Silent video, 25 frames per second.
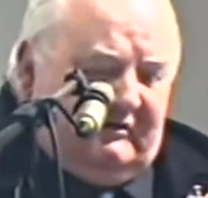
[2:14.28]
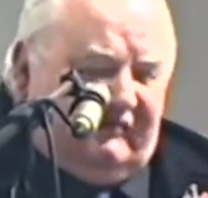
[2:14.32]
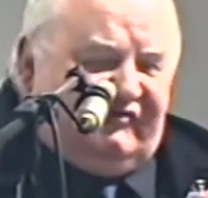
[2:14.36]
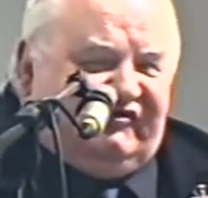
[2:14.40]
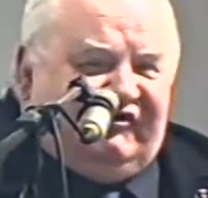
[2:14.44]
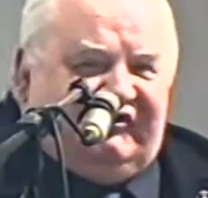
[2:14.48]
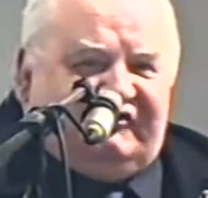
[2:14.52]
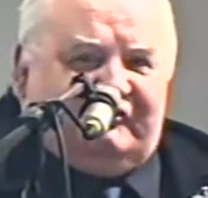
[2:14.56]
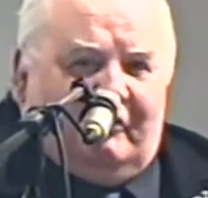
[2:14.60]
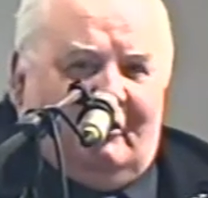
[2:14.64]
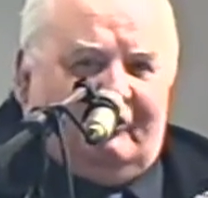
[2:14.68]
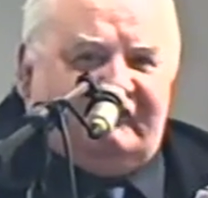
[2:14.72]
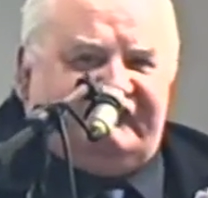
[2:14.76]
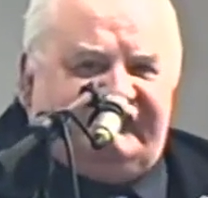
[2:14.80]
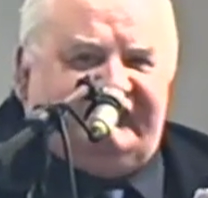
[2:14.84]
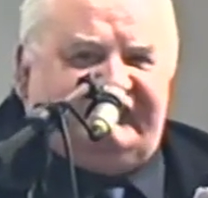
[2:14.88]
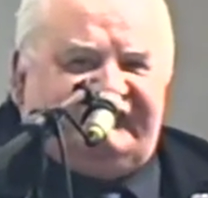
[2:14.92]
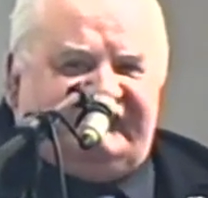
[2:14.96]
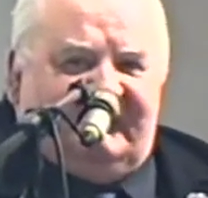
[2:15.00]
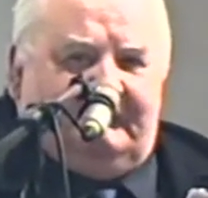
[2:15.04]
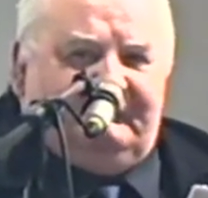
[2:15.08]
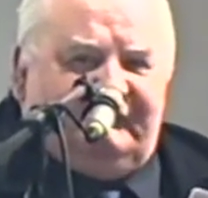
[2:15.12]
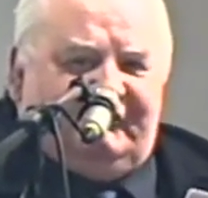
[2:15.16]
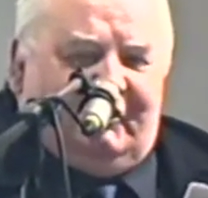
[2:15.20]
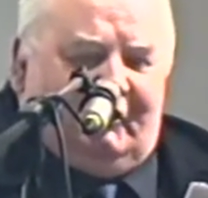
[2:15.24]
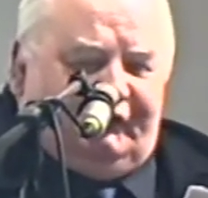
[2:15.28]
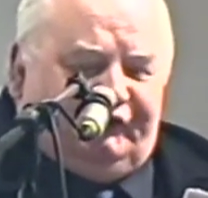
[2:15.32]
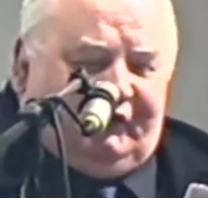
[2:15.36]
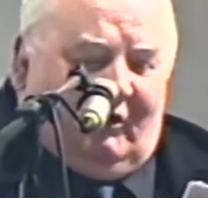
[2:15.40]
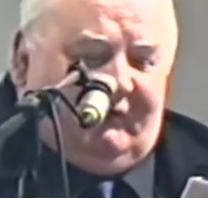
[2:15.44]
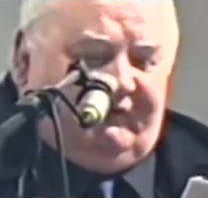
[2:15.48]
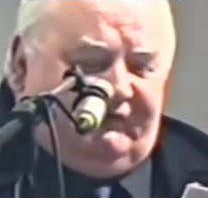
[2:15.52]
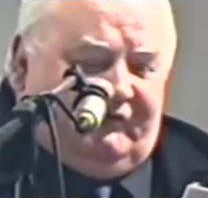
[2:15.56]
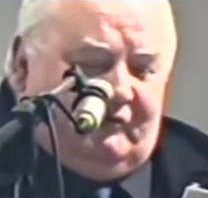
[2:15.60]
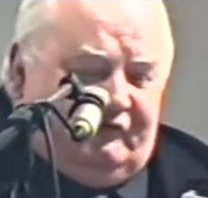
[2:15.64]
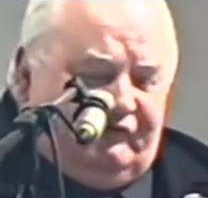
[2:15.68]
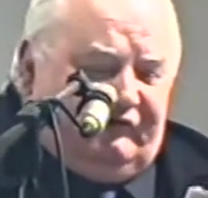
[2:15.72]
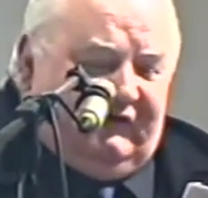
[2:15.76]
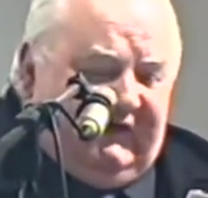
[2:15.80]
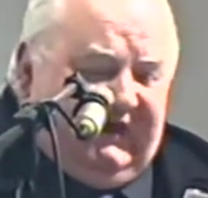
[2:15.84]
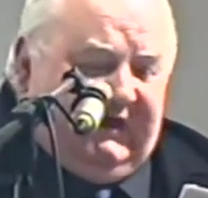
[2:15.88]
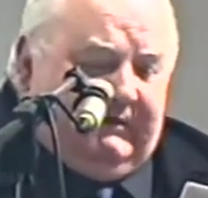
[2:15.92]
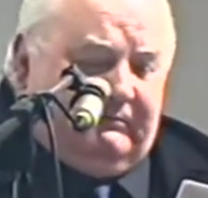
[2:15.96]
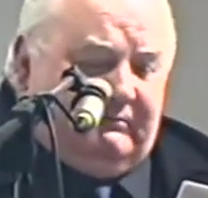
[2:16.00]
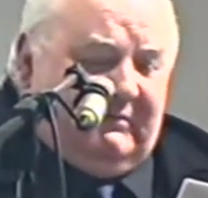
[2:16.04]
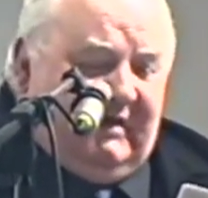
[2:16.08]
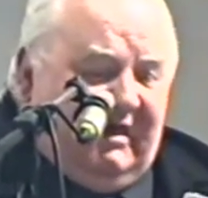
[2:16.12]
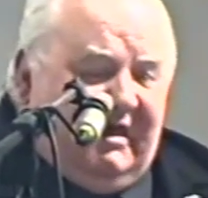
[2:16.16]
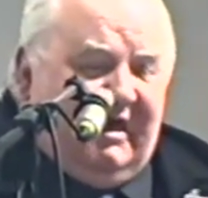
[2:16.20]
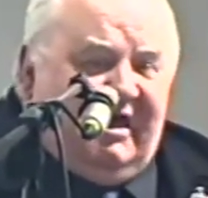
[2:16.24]
She calls it some god-awful
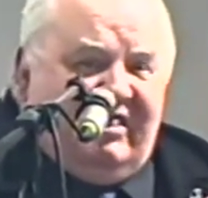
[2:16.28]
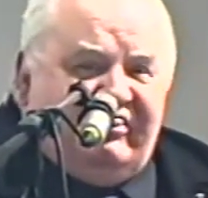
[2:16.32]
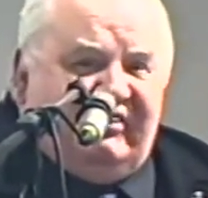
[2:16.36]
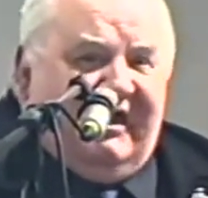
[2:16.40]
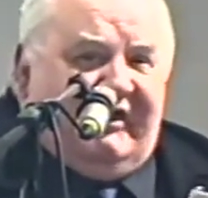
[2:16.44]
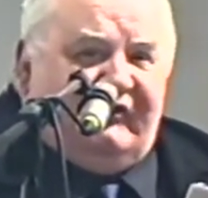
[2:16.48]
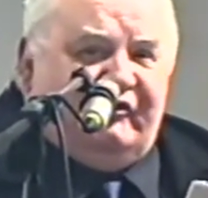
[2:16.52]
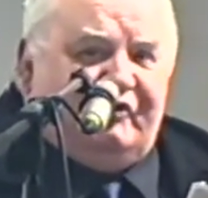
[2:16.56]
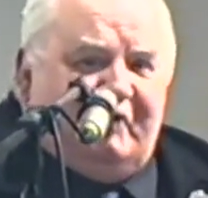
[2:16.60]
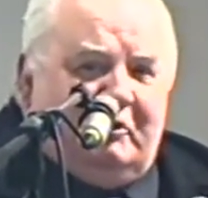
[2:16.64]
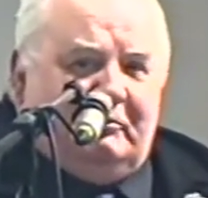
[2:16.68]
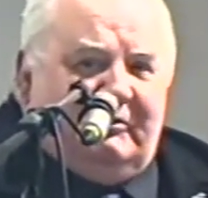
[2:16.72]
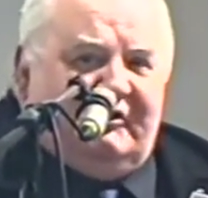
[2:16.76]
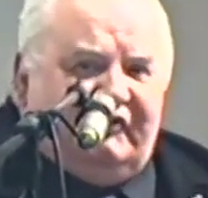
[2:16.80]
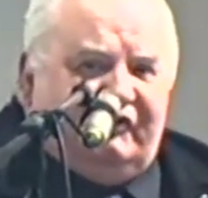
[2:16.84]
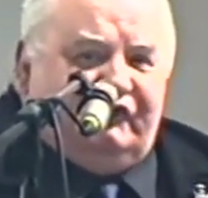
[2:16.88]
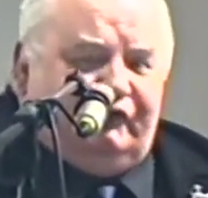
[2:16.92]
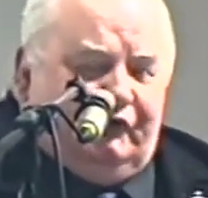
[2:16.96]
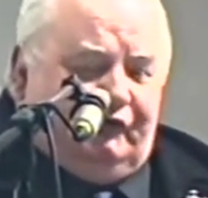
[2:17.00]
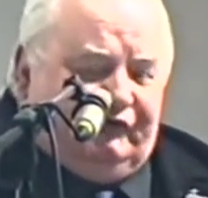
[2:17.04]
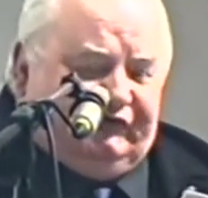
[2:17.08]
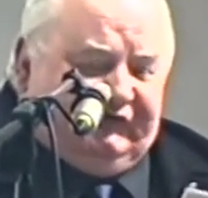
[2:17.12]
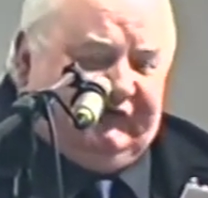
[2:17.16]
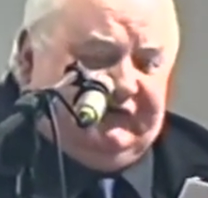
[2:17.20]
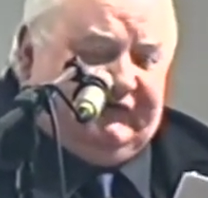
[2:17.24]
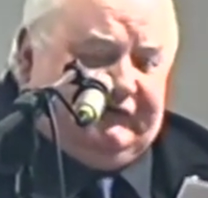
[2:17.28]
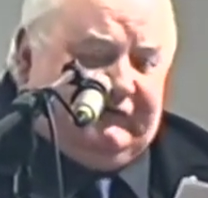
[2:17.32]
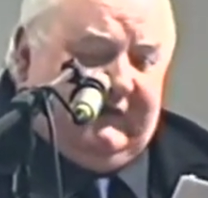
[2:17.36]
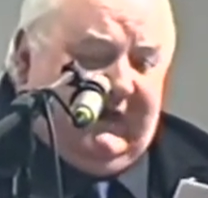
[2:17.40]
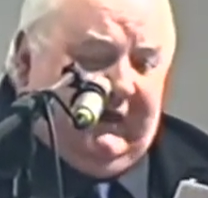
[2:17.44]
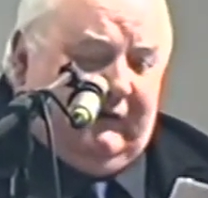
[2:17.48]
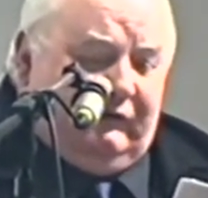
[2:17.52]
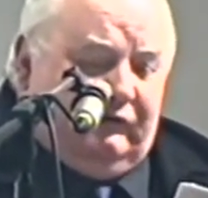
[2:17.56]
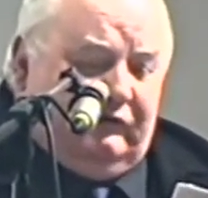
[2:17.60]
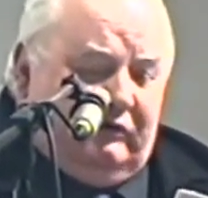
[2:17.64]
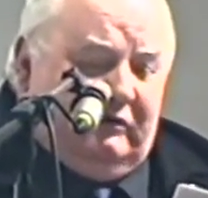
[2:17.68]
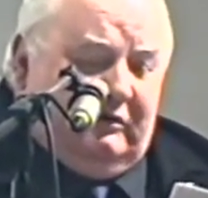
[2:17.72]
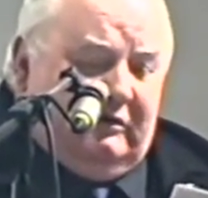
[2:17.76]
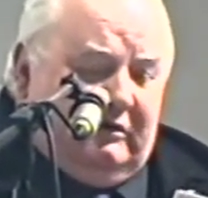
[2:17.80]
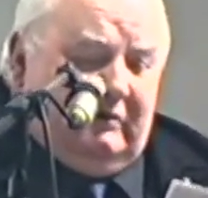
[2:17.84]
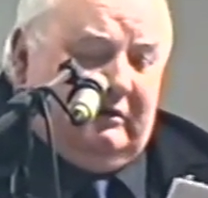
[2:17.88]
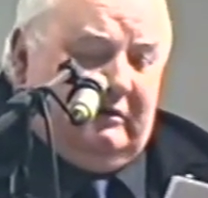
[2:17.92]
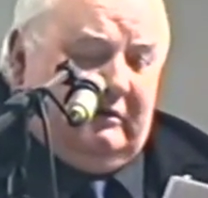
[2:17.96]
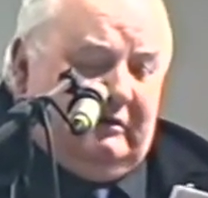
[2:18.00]
name that no one uses now.